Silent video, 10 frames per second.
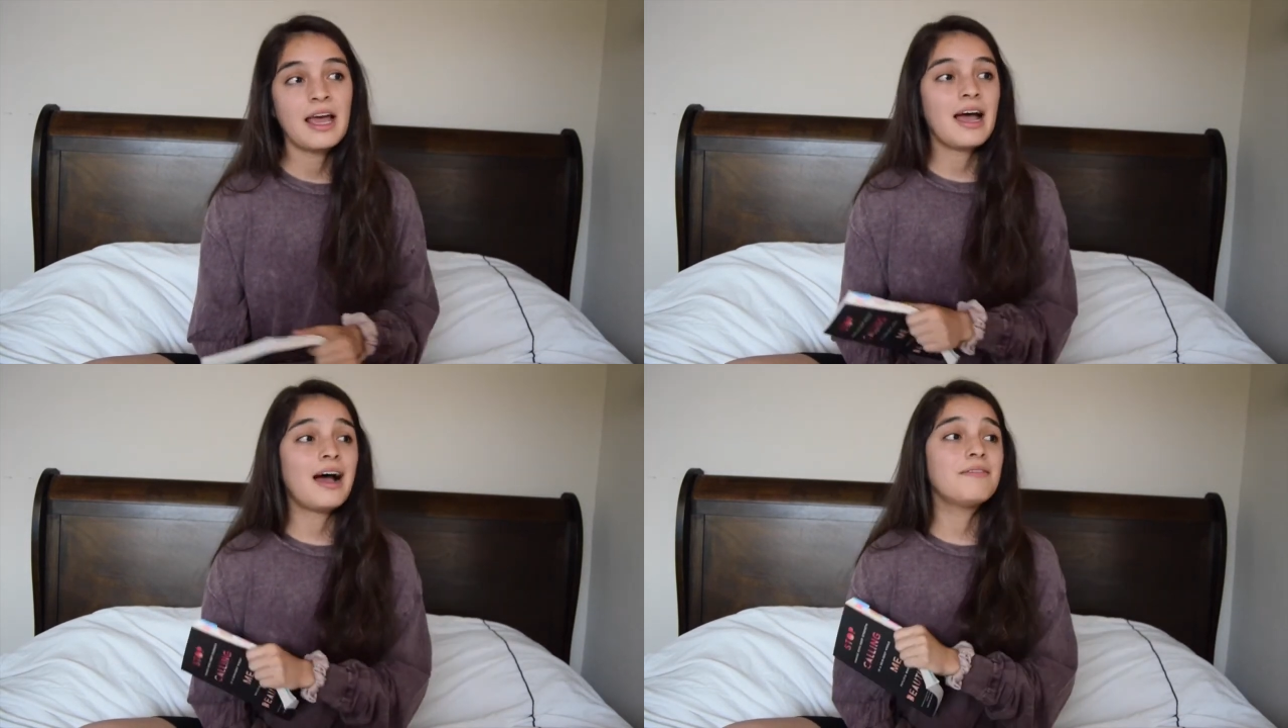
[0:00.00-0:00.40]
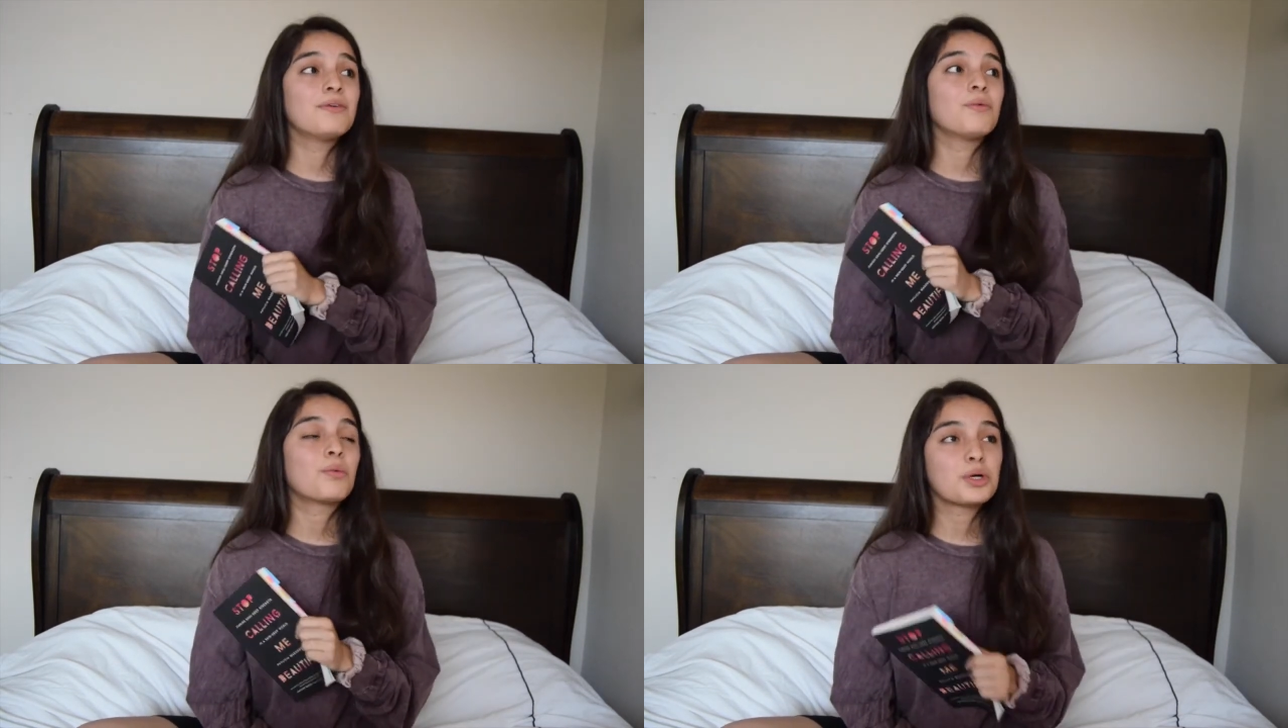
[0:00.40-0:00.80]
have
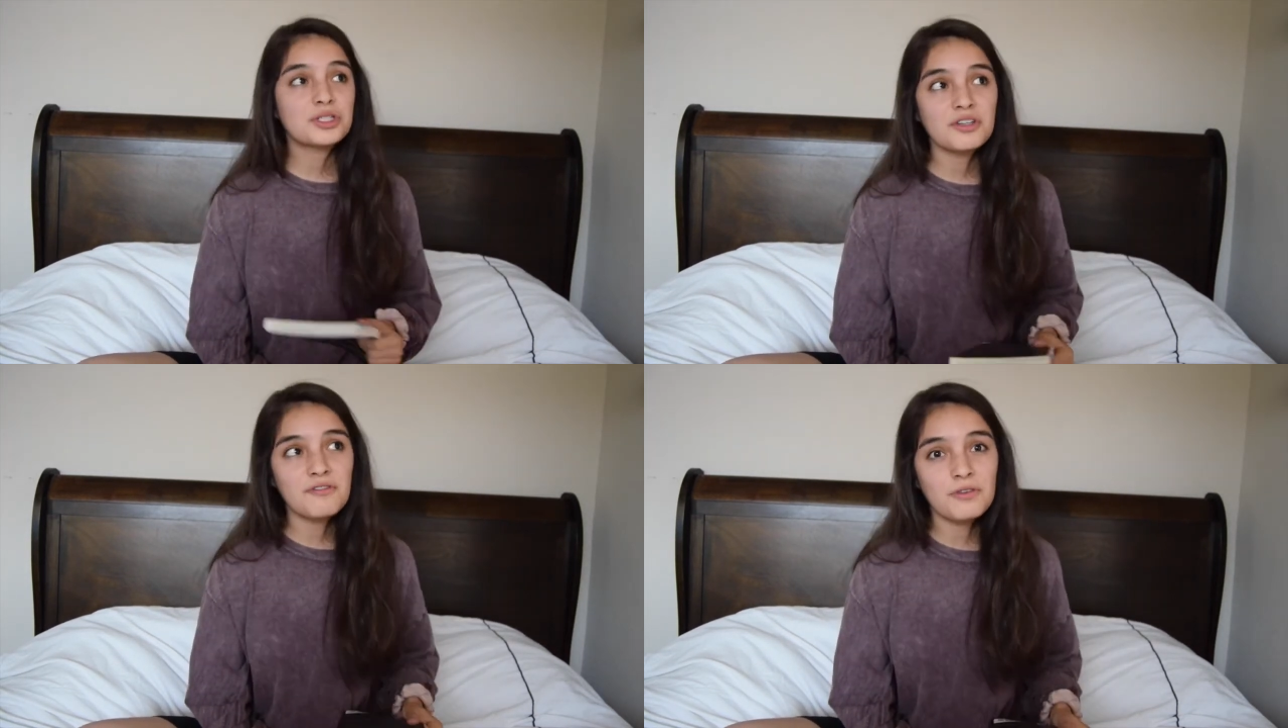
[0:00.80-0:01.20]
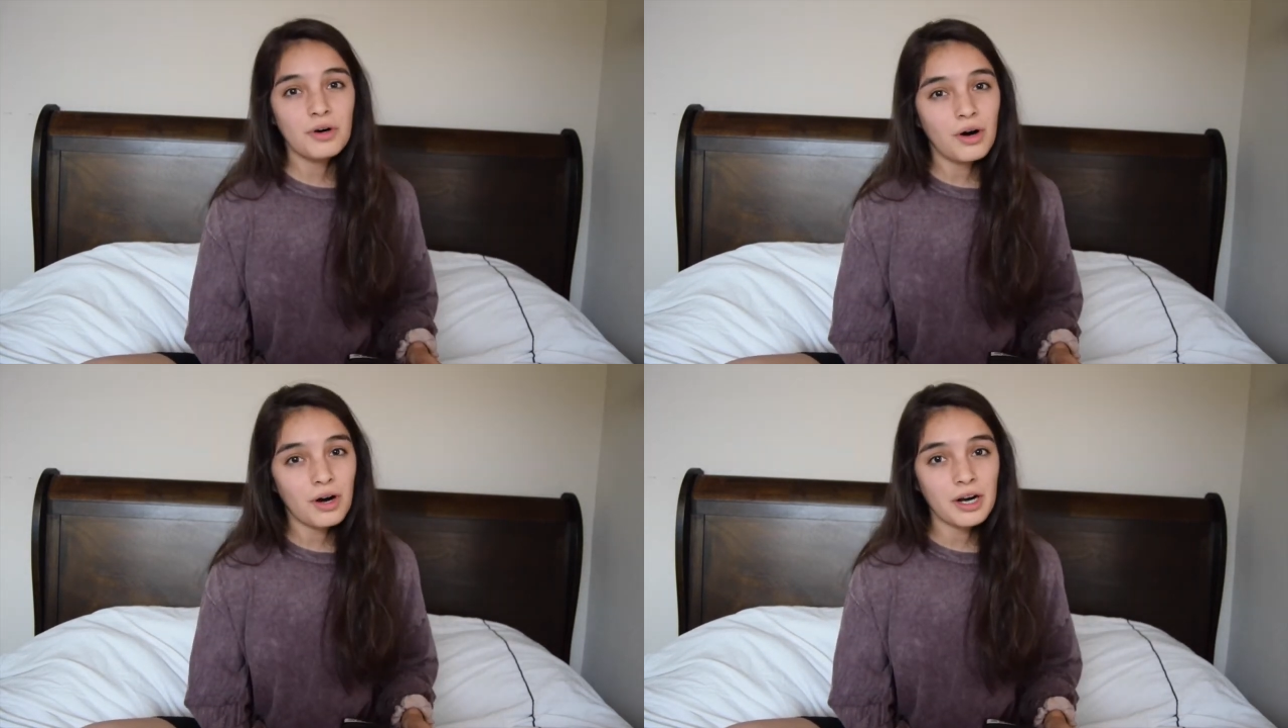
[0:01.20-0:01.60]
a worshipful
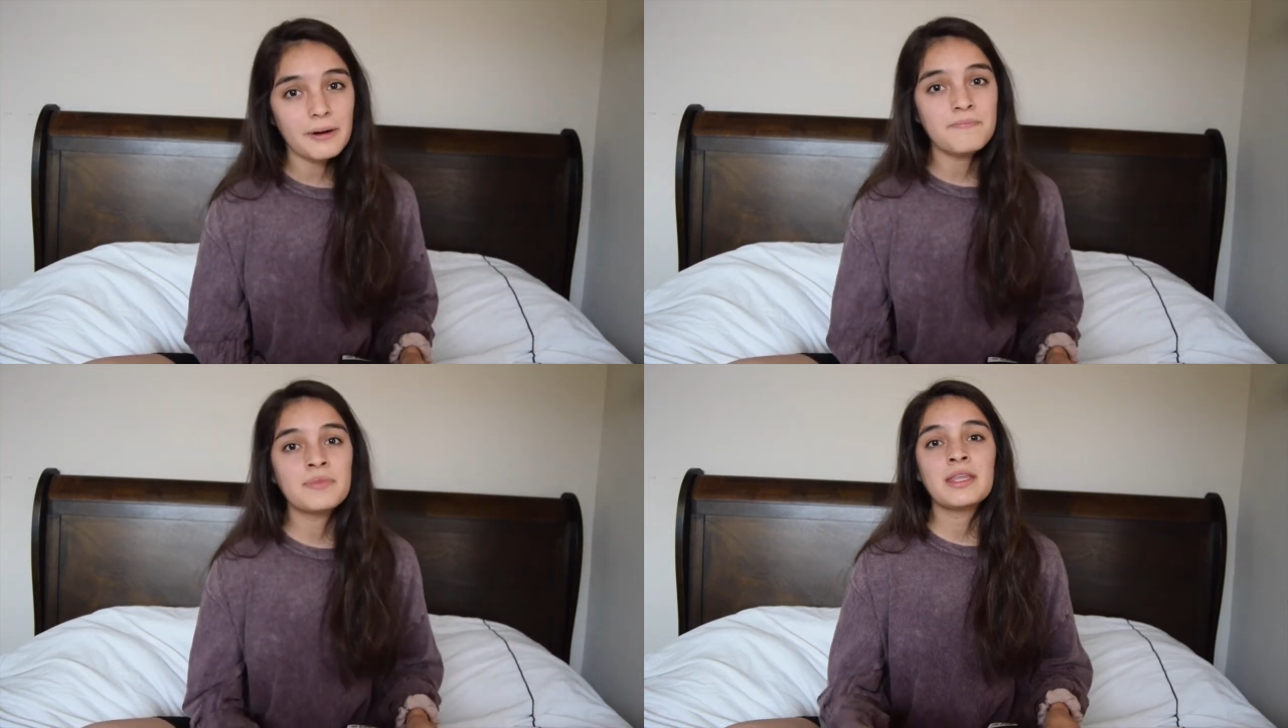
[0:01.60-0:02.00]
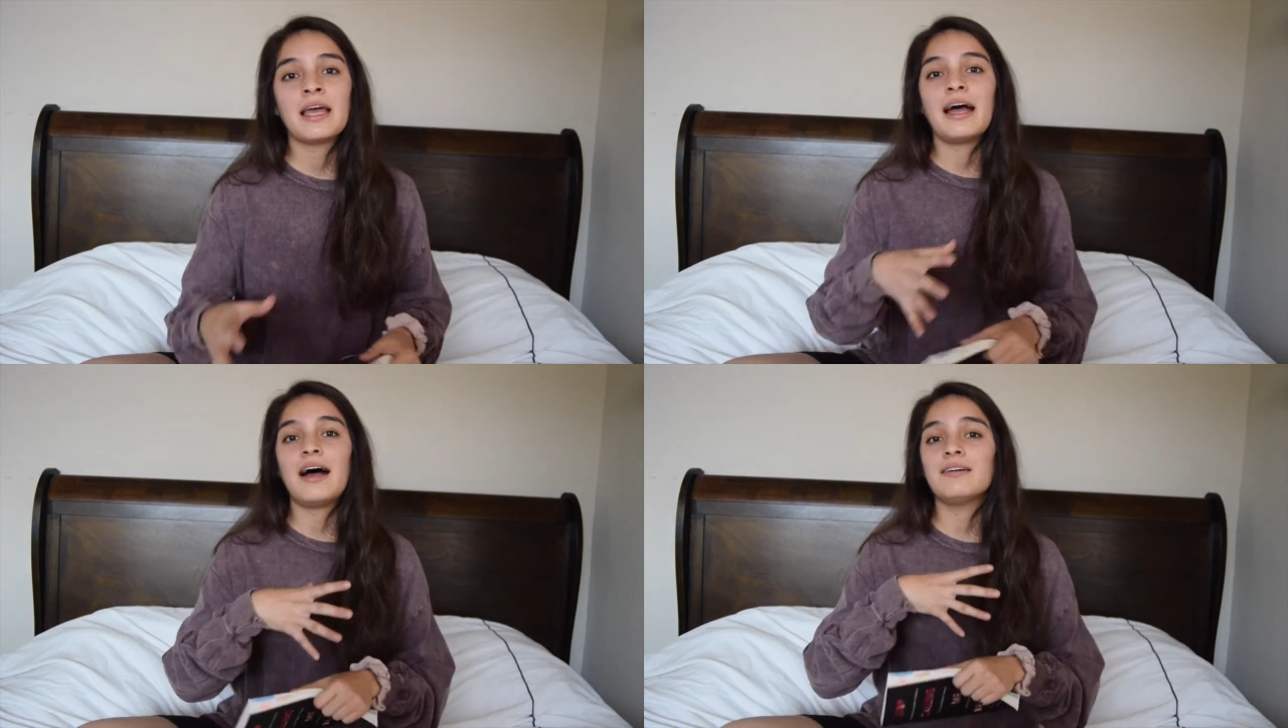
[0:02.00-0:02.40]
heart,
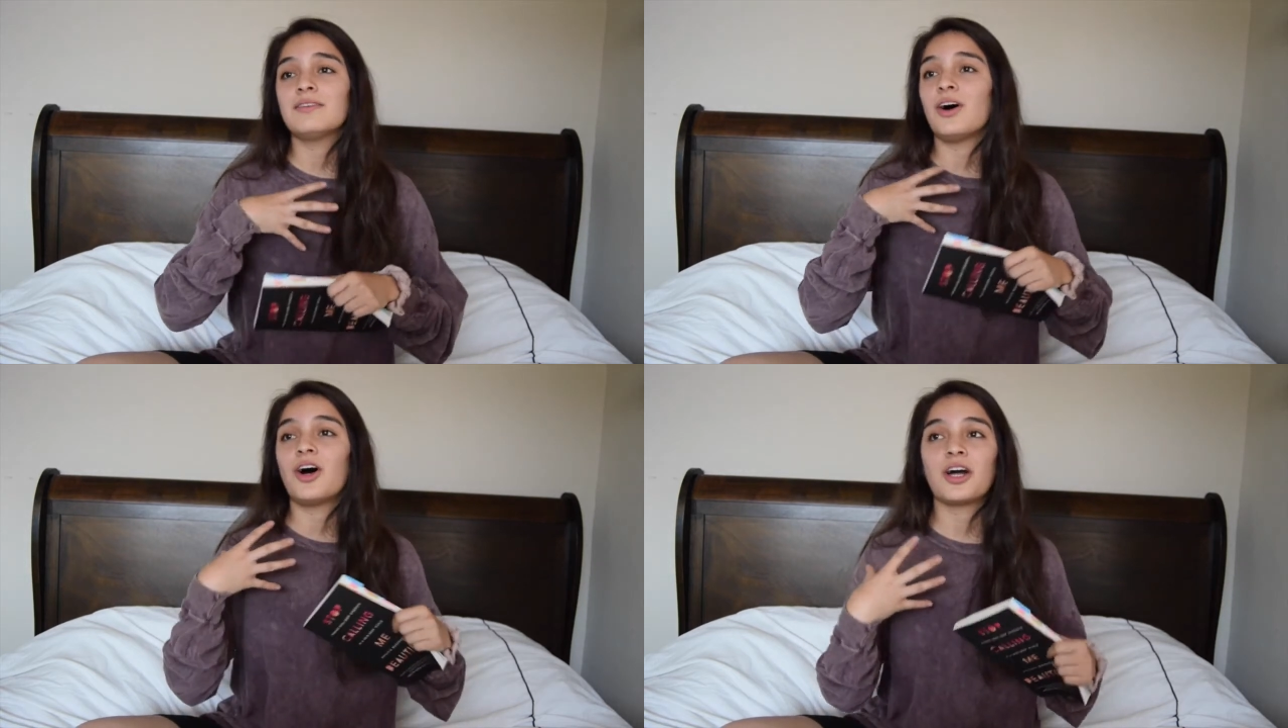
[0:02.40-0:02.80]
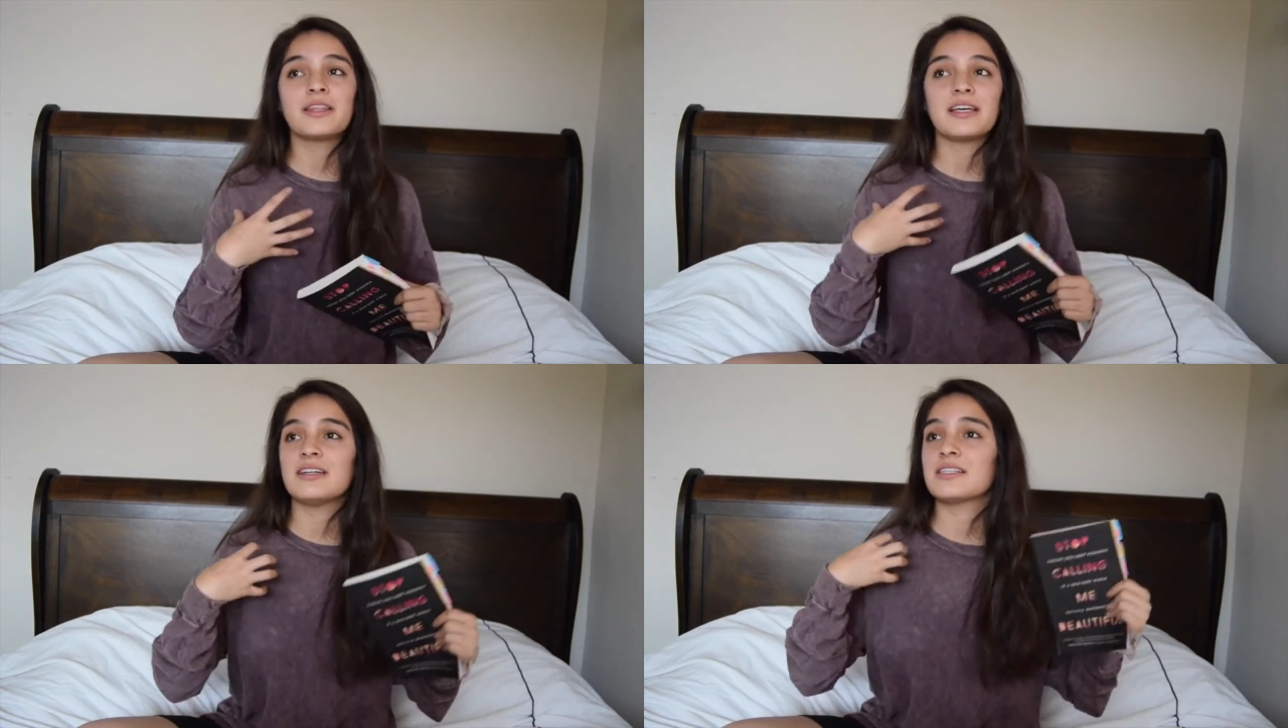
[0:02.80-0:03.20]
have a
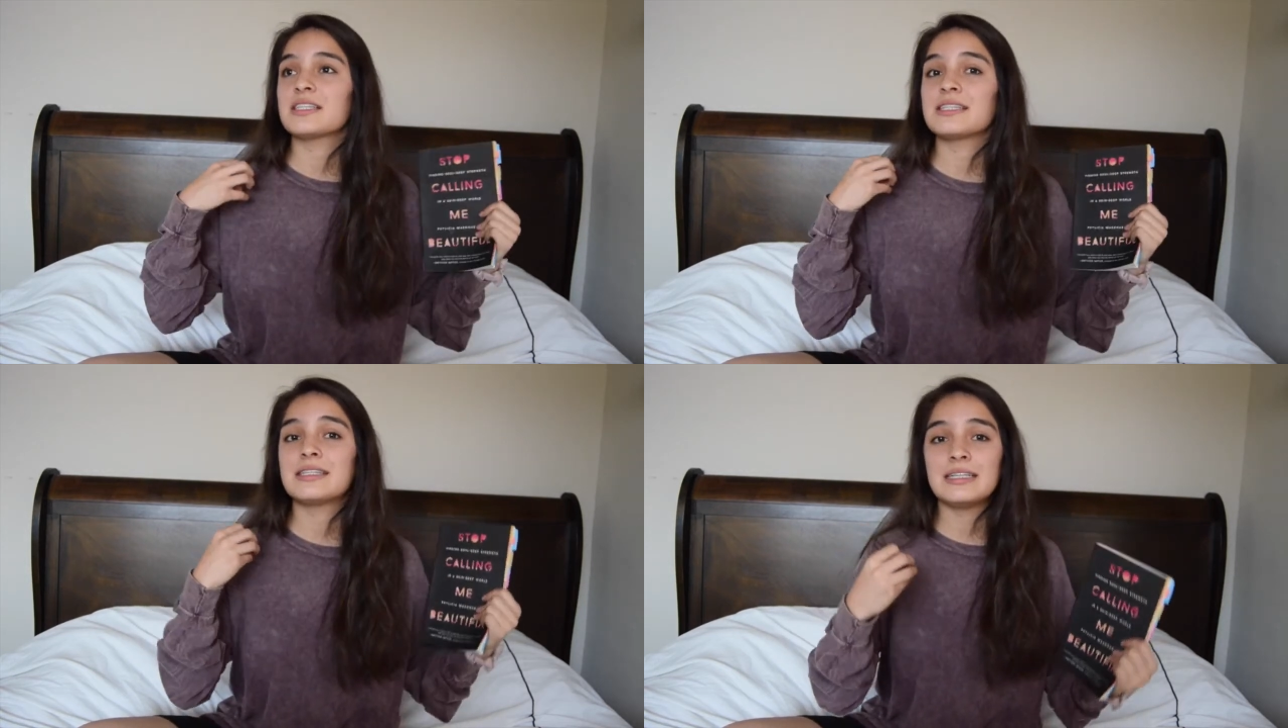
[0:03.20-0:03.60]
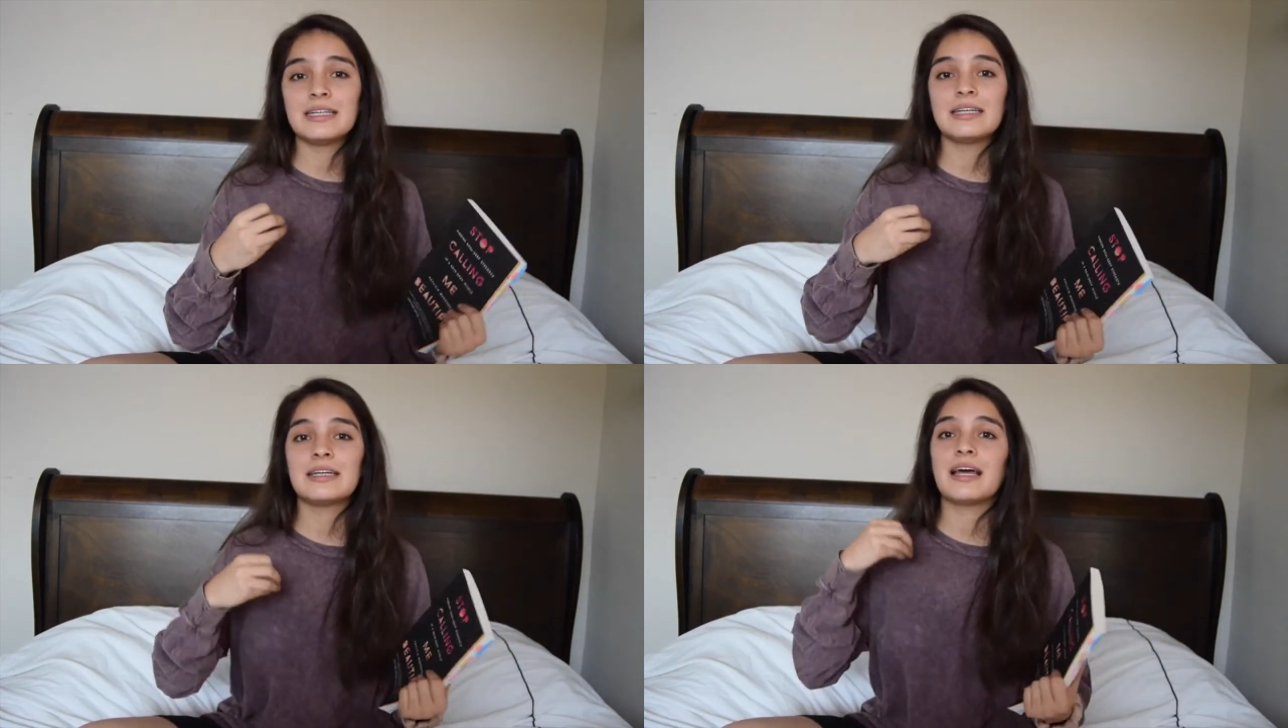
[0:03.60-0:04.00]
heart that is
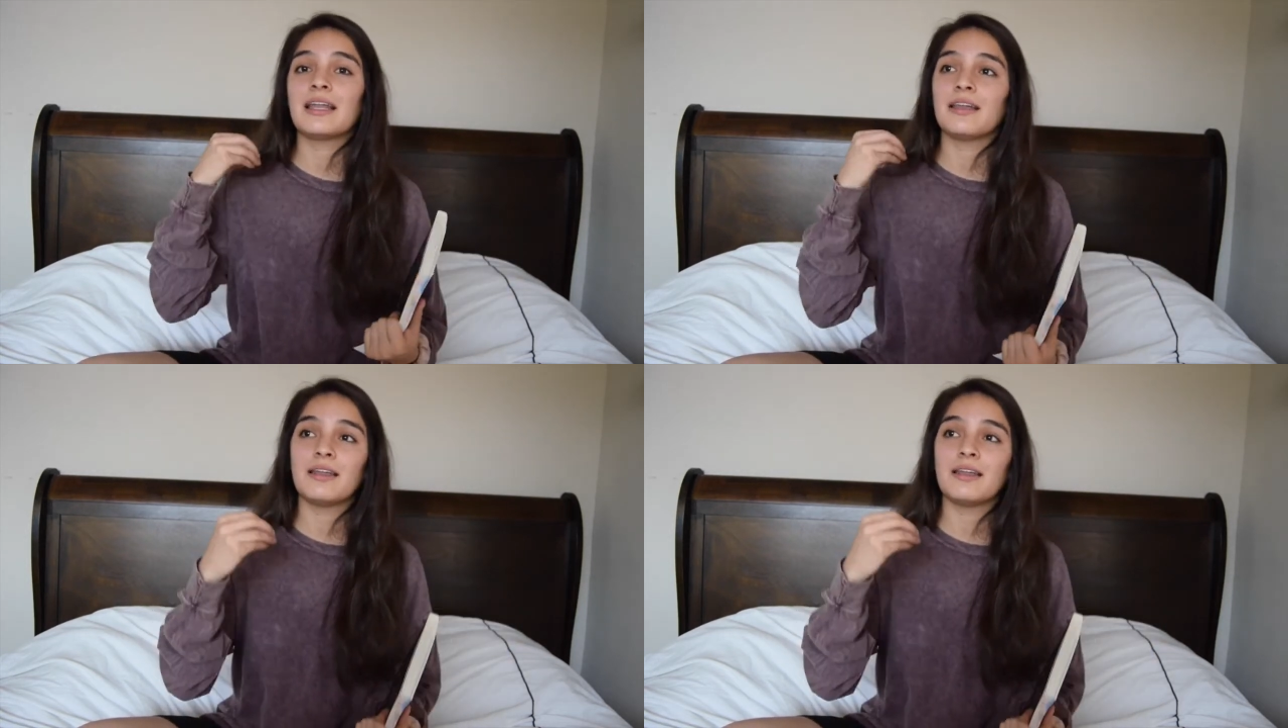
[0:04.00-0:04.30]
seeking and